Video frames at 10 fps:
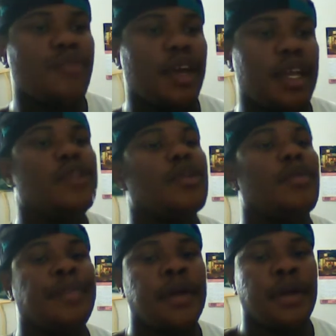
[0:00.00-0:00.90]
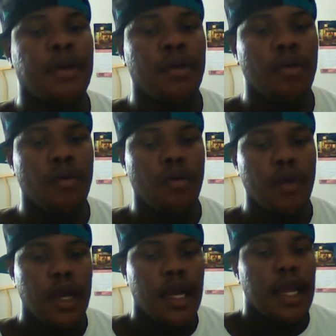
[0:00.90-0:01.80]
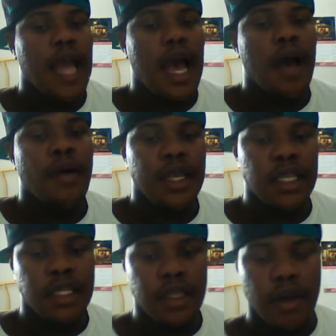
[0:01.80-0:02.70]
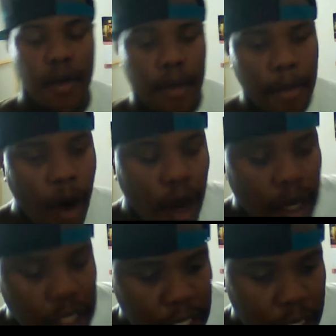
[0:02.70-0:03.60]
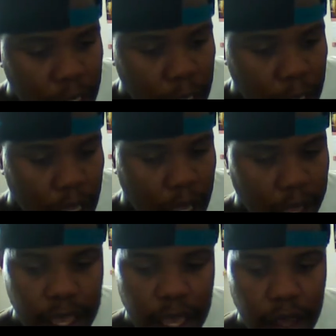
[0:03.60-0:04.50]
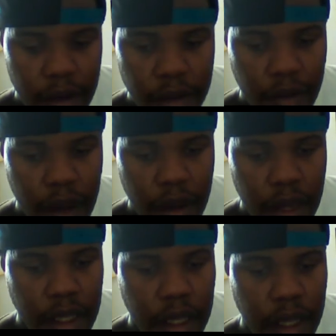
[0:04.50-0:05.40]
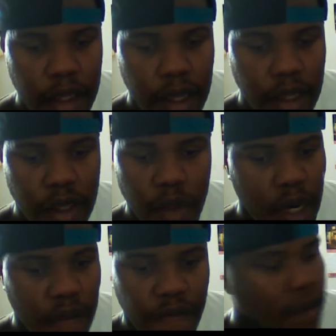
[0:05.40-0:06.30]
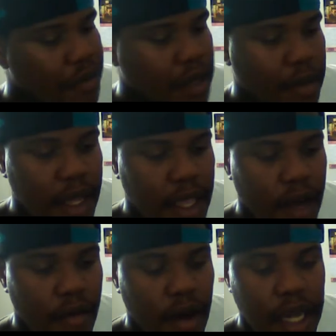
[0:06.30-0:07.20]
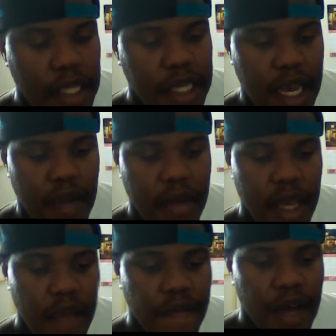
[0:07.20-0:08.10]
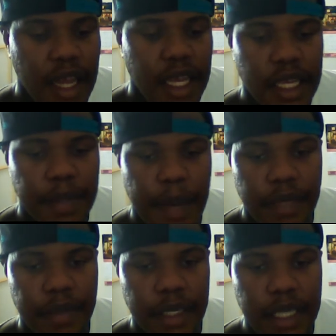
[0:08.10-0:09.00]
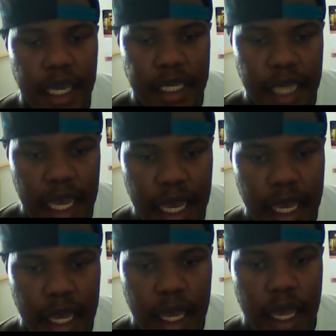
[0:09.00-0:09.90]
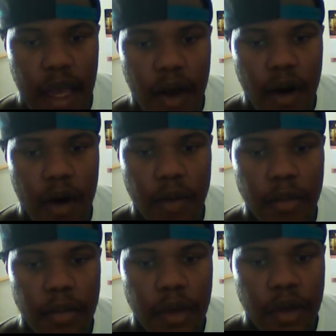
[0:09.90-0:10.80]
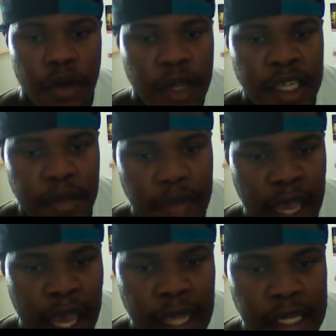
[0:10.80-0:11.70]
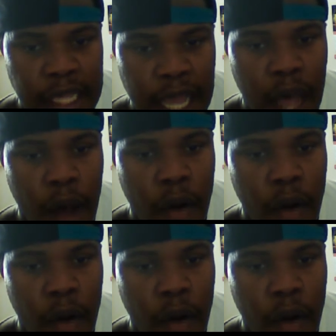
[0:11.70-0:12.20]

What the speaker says: He told me to put it on hold. Now it's March. I think it was around like the 24th, something like that, around that time. He finally gets back to me and says, hey, you can ship the hats now,